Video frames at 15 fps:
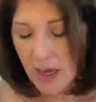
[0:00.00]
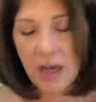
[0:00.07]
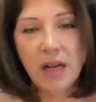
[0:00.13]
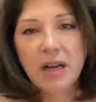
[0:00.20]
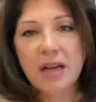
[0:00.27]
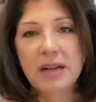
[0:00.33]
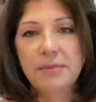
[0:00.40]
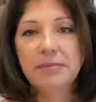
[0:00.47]

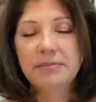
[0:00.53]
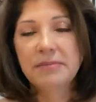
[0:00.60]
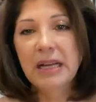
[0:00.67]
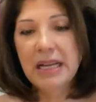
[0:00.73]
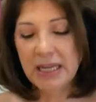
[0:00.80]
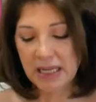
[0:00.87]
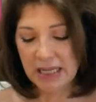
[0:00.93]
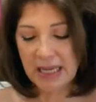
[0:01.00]

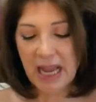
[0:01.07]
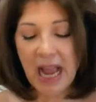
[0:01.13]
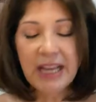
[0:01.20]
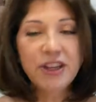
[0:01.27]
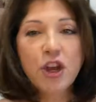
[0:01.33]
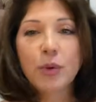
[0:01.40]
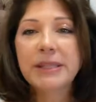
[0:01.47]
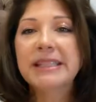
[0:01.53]
I
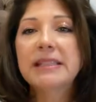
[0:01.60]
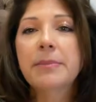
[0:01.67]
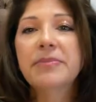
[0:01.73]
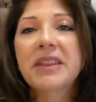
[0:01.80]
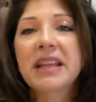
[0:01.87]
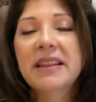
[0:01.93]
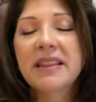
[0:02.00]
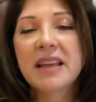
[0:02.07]
know it's
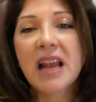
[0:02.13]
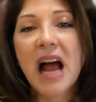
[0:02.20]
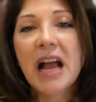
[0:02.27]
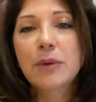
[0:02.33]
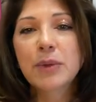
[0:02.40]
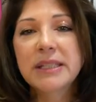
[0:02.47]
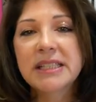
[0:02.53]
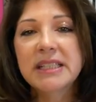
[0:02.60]
something that
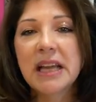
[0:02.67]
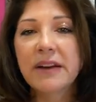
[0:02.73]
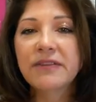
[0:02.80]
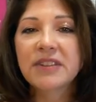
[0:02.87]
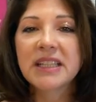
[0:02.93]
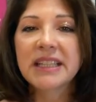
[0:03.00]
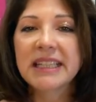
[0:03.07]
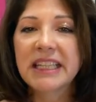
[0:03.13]
I would
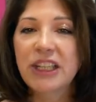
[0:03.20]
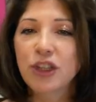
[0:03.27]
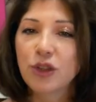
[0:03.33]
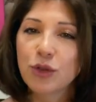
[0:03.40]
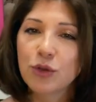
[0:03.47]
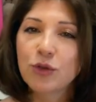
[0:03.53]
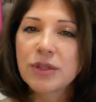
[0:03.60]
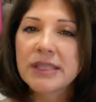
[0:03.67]
definitely
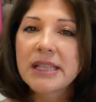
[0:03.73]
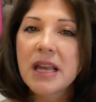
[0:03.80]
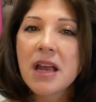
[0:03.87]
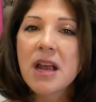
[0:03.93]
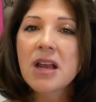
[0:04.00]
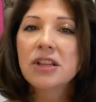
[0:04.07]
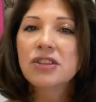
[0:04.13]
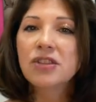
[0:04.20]
use,
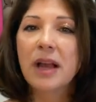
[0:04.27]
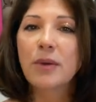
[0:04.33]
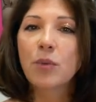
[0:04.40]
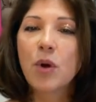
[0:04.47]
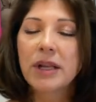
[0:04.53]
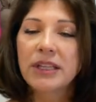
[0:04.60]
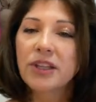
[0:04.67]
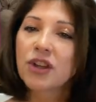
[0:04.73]
so I
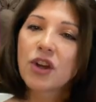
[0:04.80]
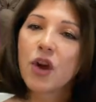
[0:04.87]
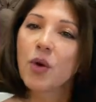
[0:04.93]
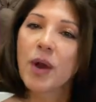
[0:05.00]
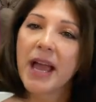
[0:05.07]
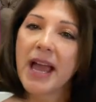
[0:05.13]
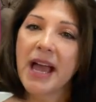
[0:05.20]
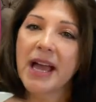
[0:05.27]
wanted to go
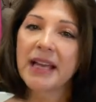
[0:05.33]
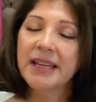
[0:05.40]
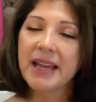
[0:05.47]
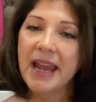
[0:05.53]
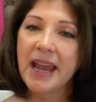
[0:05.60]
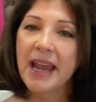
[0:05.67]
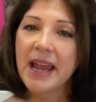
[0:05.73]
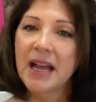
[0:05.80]
ahead
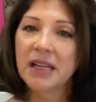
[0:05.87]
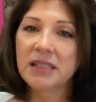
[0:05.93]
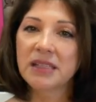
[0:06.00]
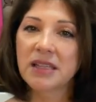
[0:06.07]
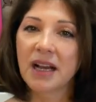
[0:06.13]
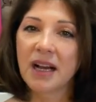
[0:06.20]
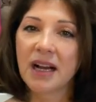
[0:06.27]
and